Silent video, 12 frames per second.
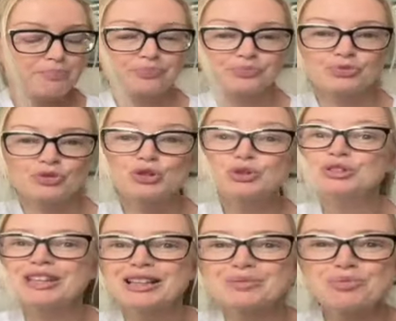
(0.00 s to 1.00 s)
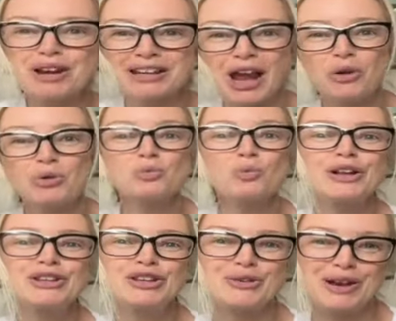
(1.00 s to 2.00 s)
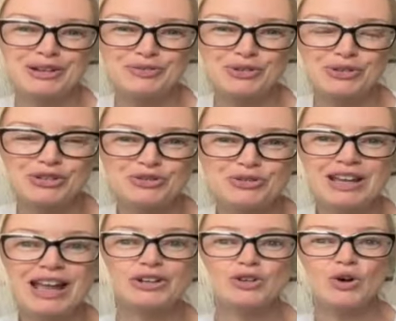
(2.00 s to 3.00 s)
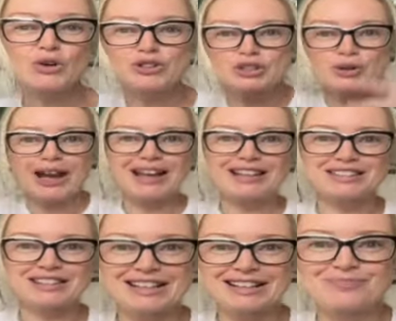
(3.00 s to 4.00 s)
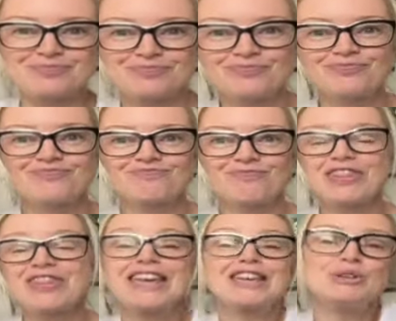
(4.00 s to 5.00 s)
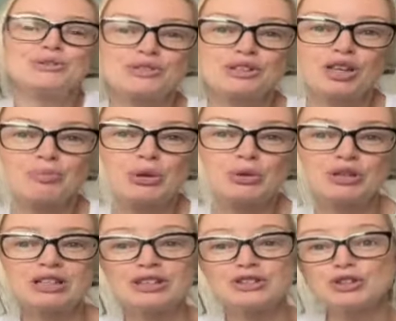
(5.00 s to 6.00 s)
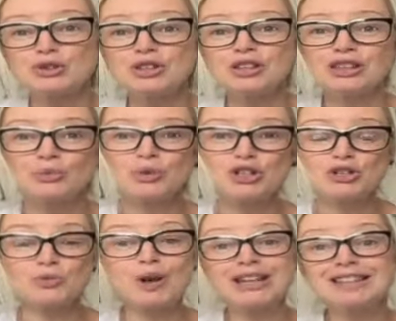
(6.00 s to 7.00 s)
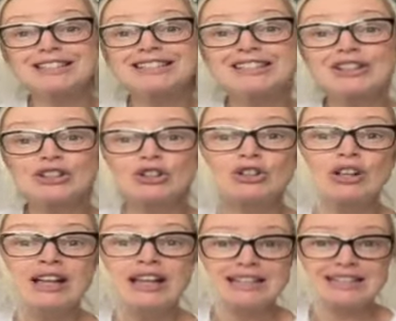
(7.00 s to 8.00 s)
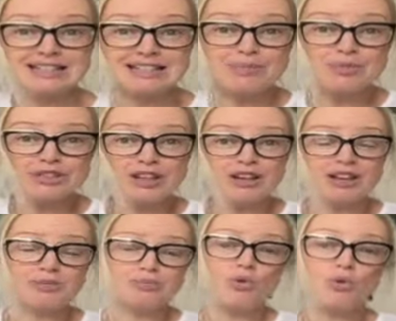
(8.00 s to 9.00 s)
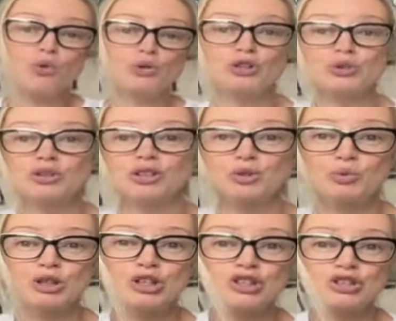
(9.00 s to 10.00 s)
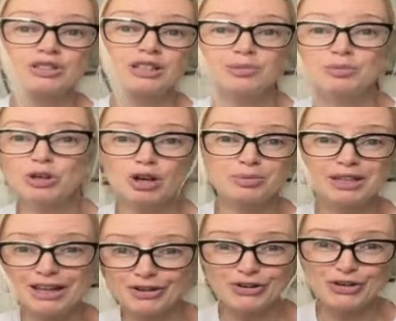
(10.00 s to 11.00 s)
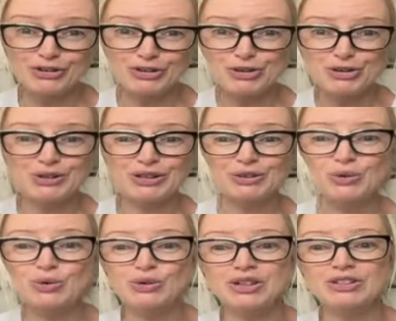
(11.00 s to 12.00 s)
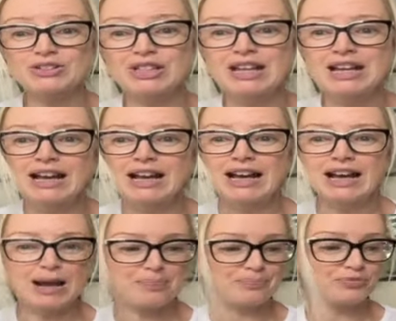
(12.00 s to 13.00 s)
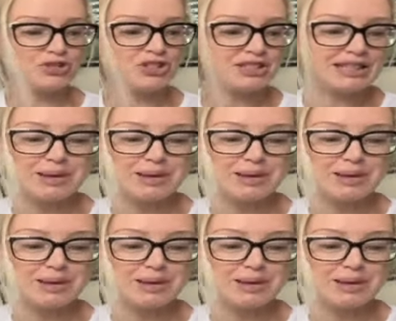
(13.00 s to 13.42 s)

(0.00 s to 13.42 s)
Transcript: to celebrate our 1 year anniversary and also as a thank you to the community. So do you think that we should wait until December time, or do you think we should keep calm and carry on and do it in August? Just let me